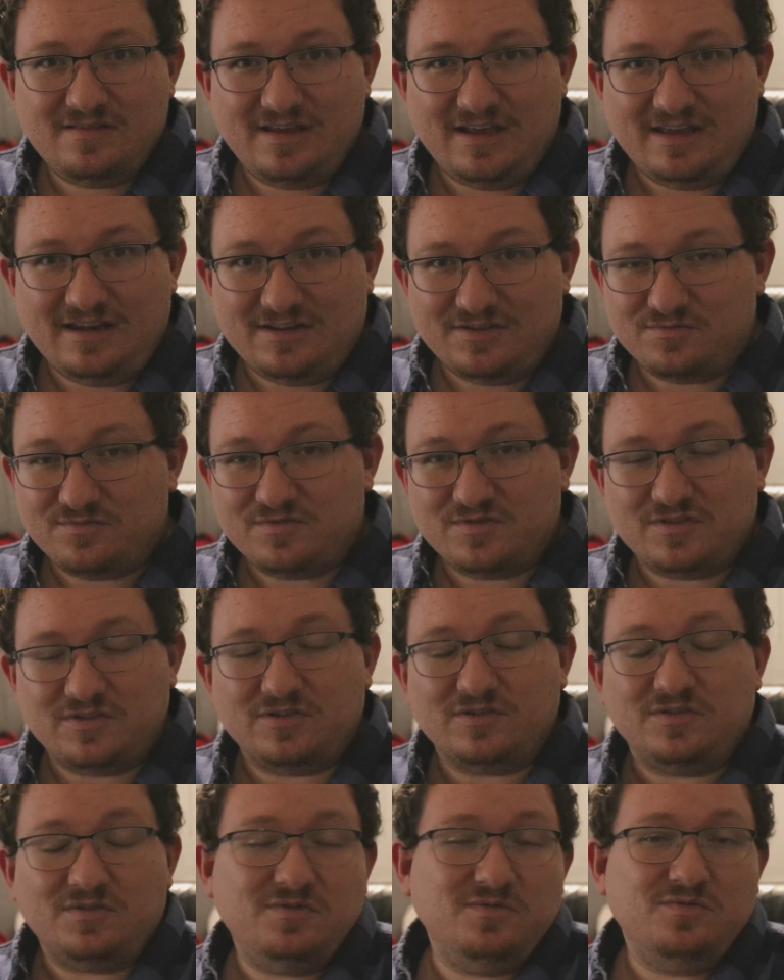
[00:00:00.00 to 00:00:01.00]
And as a
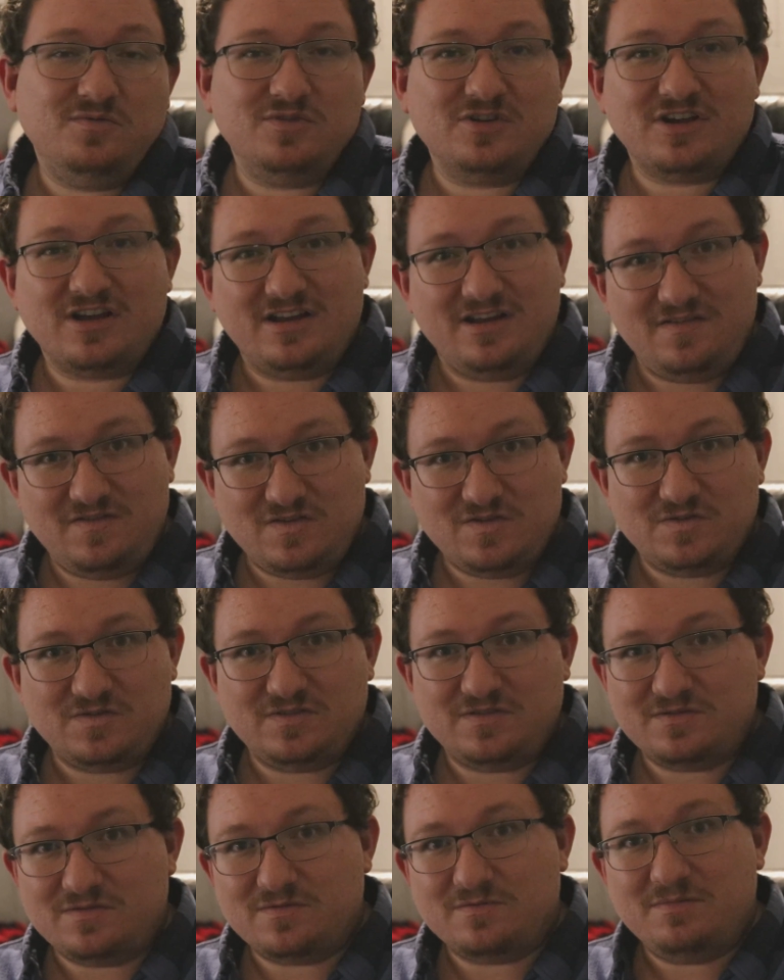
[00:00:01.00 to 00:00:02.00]
result, we're kind of used
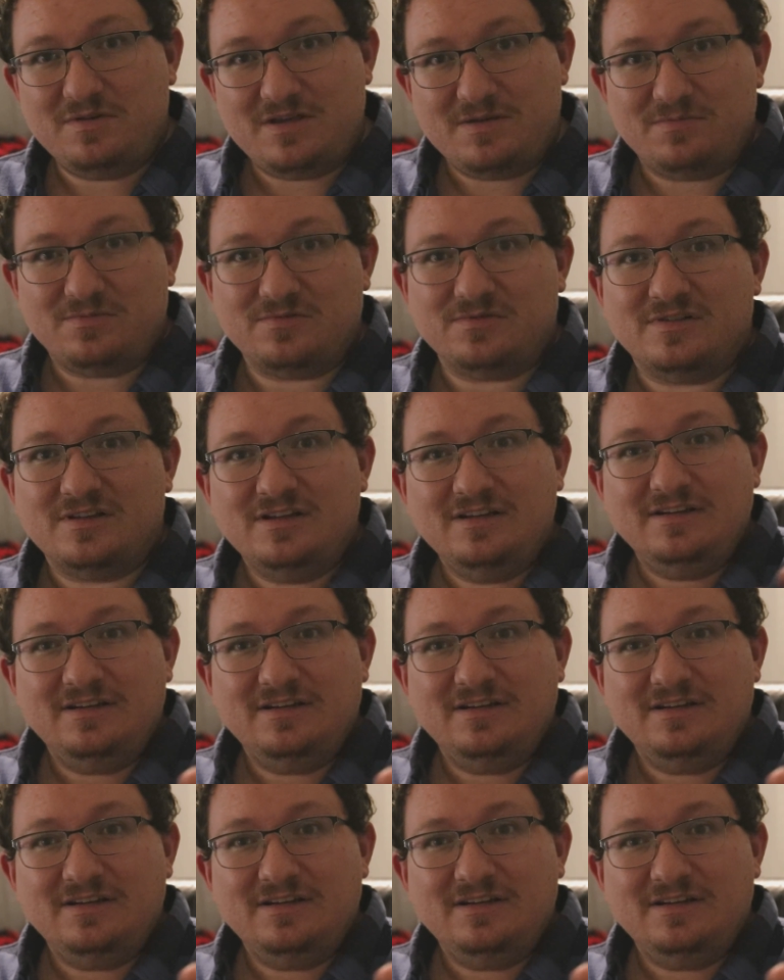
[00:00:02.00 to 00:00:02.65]
to people